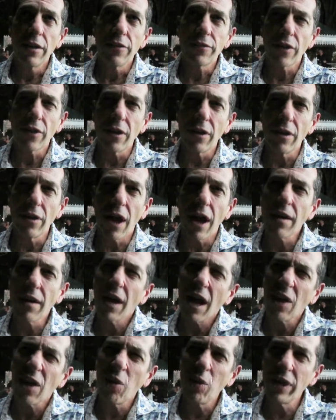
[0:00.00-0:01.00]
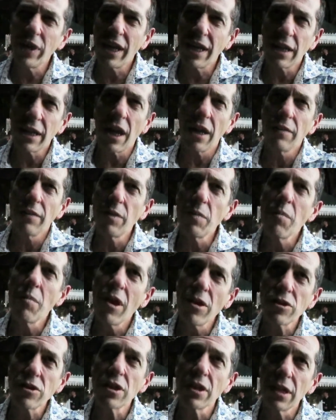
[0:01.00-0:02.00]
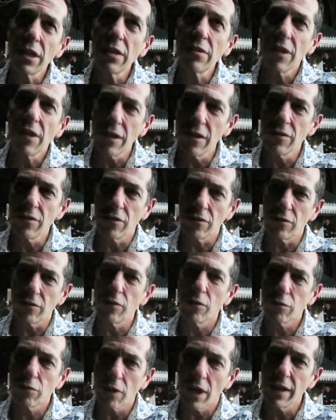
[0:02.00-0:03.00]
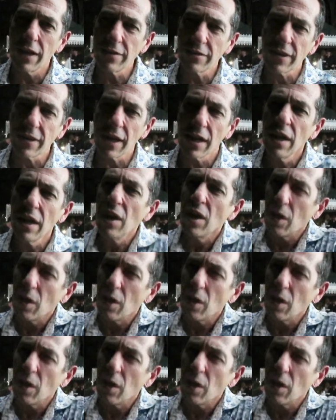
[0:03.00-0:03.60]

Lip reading: So I call that a kind of emotional intelligence, to try and say,